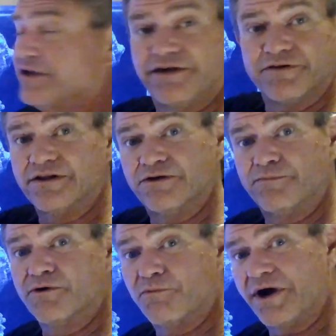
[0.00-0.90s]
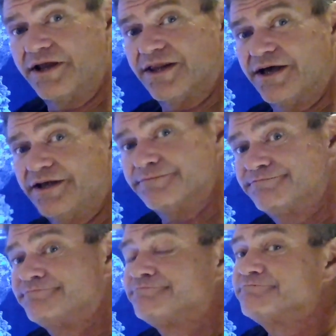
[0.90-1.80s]
to give it a little more white light.
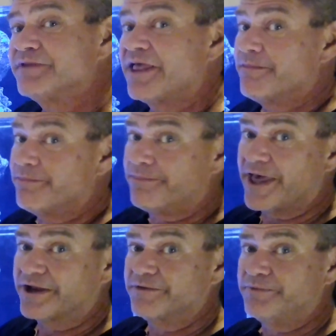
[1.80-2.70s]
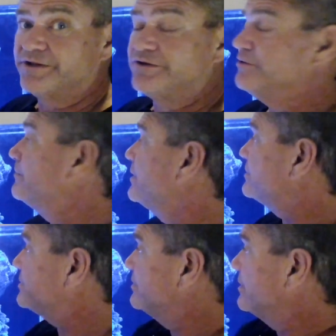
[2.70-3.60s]
That could be too
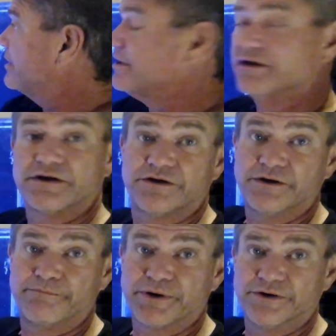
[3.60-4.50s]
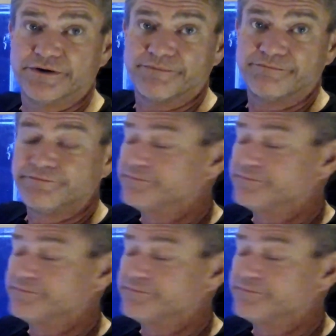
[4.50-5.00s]
much. I could have burned them.